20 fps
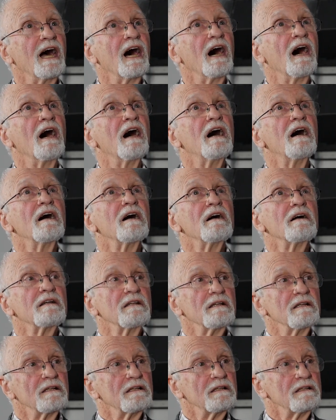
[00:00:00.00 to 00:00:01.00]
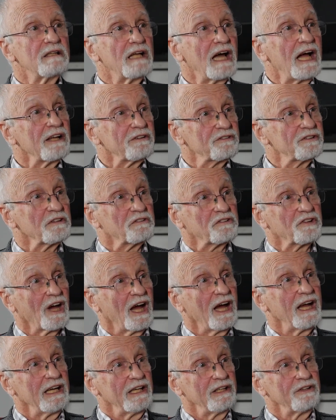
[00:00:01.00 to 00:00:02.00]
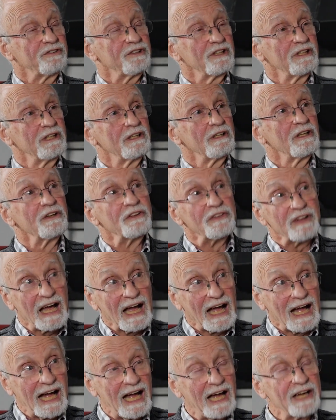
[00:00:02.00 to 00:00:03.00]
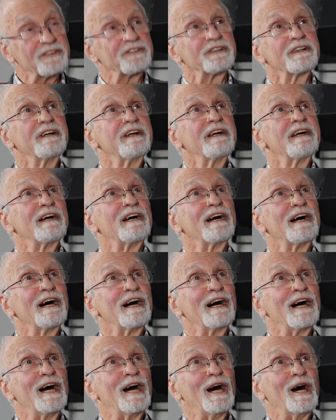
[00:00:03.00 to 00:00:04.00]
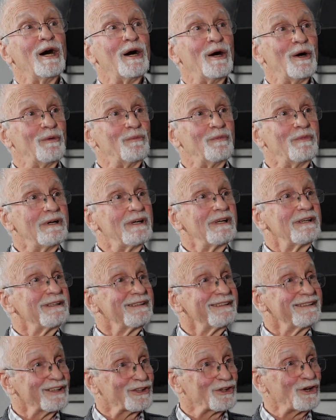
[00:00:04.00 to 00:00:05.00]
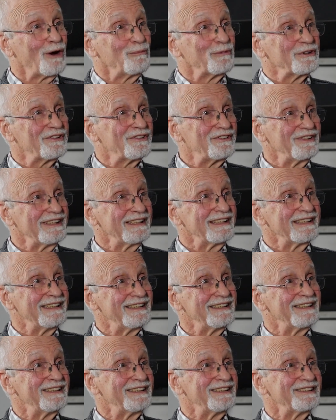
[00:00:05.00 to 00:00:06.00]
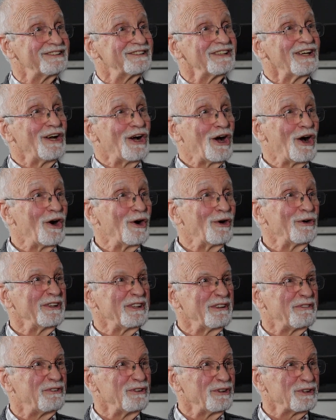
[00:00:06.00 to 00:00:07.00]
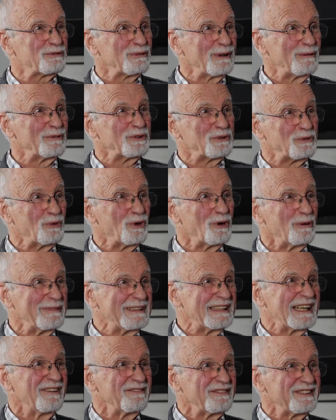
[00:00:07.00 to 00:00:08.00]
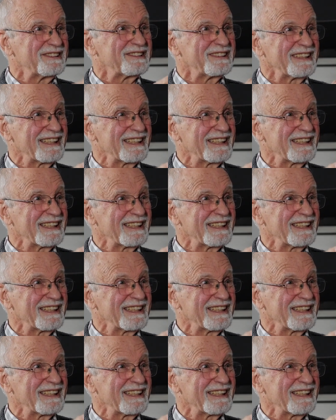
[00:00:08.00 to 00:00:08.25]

now, that's a change in that the common thing is, oh, your first one was warming up, your